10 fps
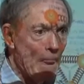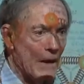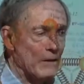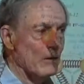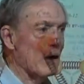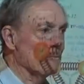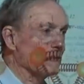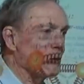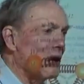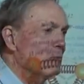And I'm,
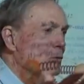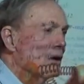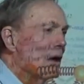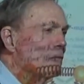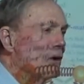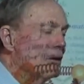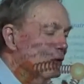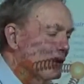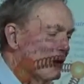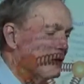what I'm doing, I'm trying
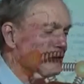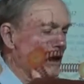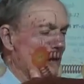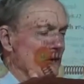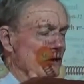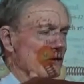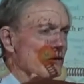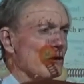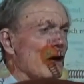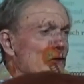to establish, because
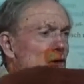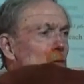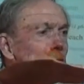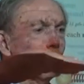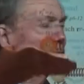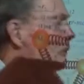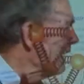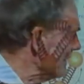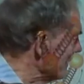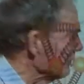you guys are going to be
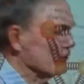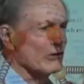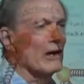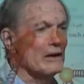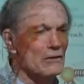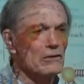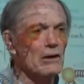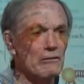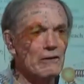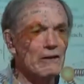writing this kind of
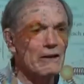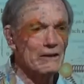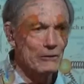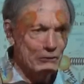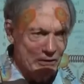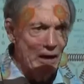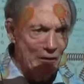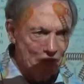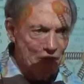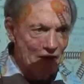stuff
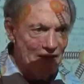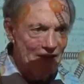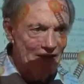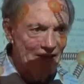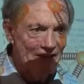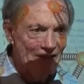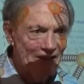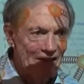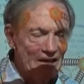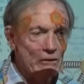yourselves, right?
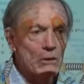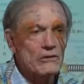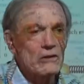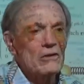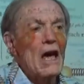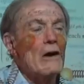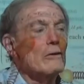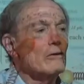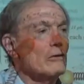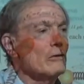And the question is how
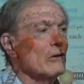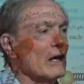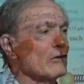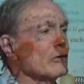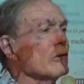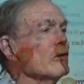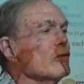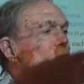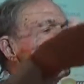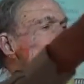to do that so that
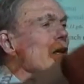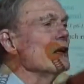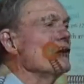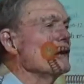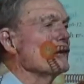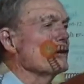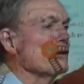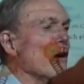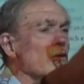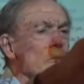you get the ideas
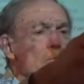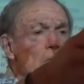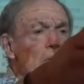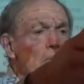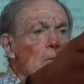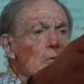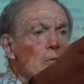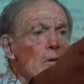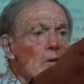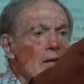across mo most
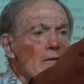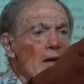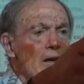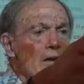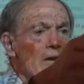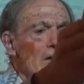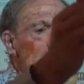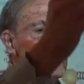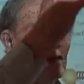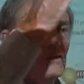quickly.
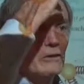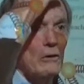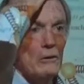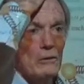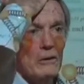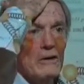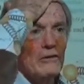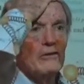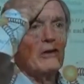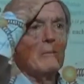that's a whole
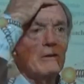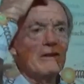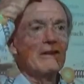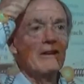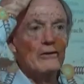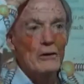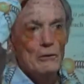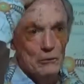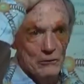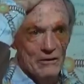subject in its
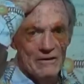own.